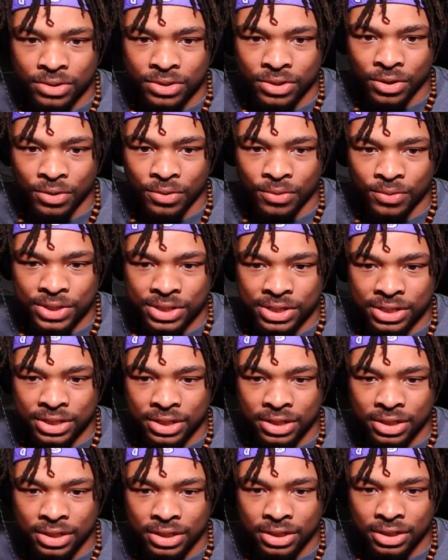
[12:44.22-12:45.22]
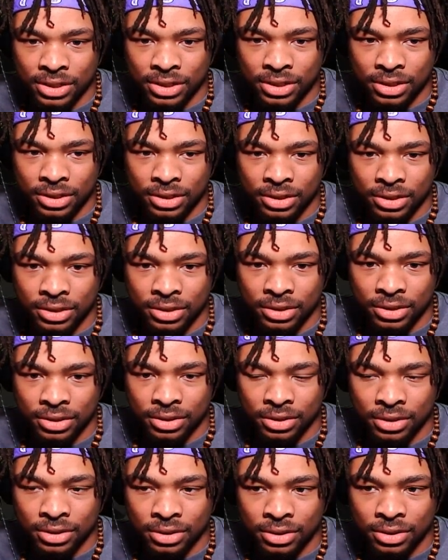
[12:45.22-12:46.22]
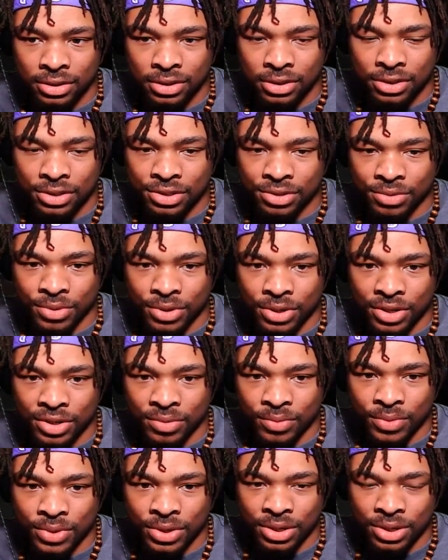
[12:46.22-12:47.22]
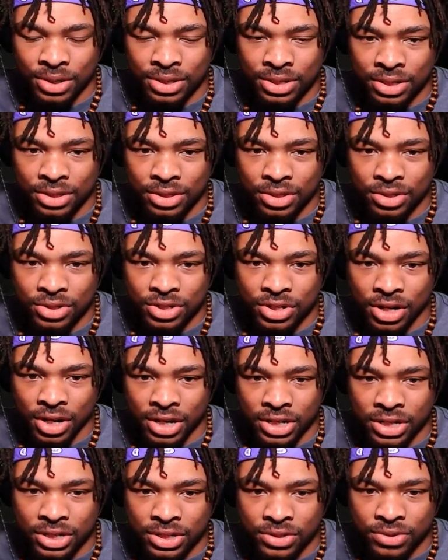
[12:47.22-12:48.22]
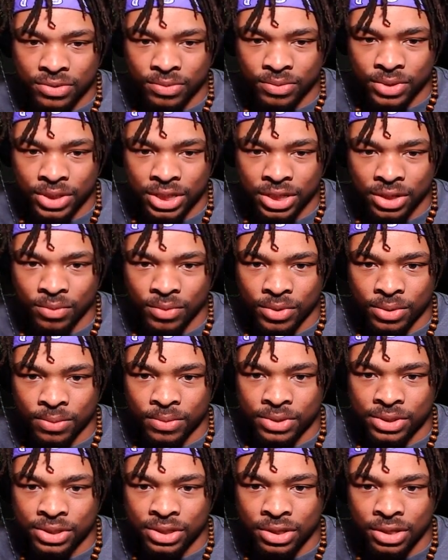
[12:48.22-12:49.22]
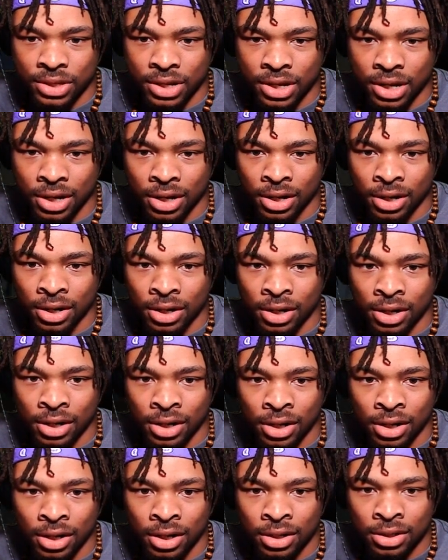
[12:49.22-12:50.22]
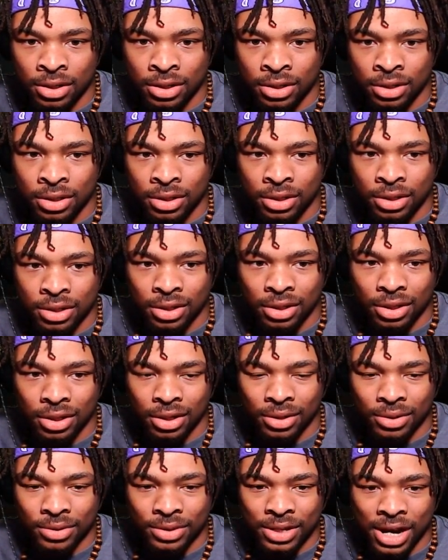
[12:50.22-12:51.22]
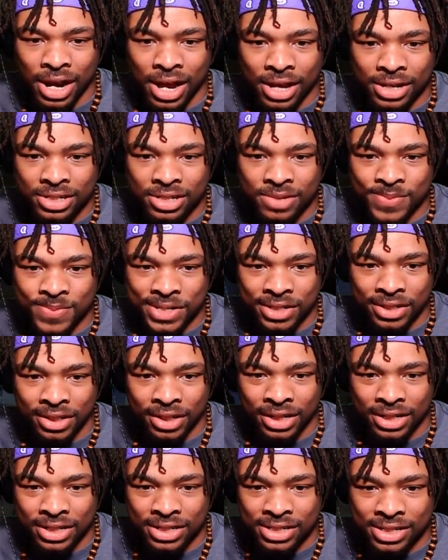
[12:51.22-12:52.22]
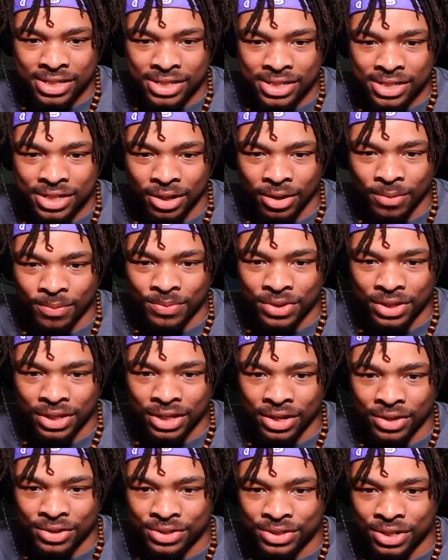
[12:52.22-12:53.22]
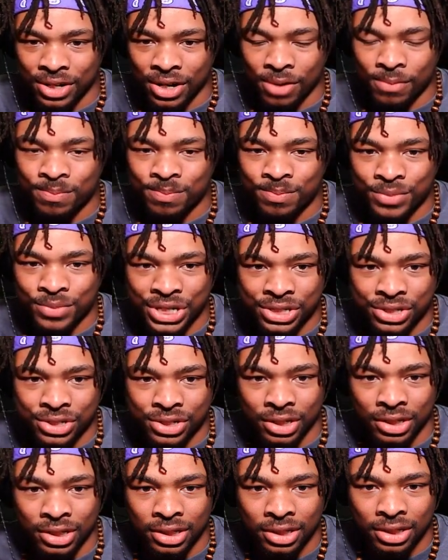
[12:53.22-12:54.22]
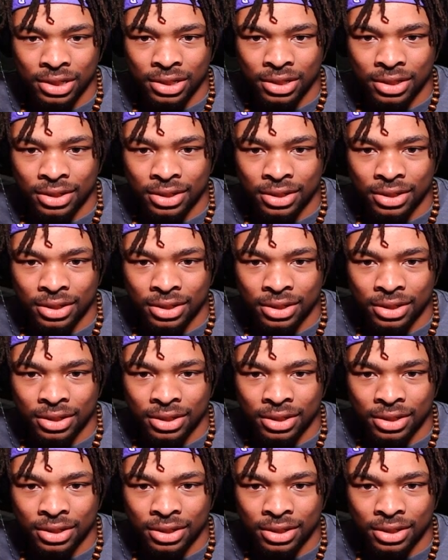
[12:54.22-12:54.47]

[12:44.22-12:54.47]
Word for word: So we did so we we did the chest, we did what was in there. There has to be like something else that I'm missing.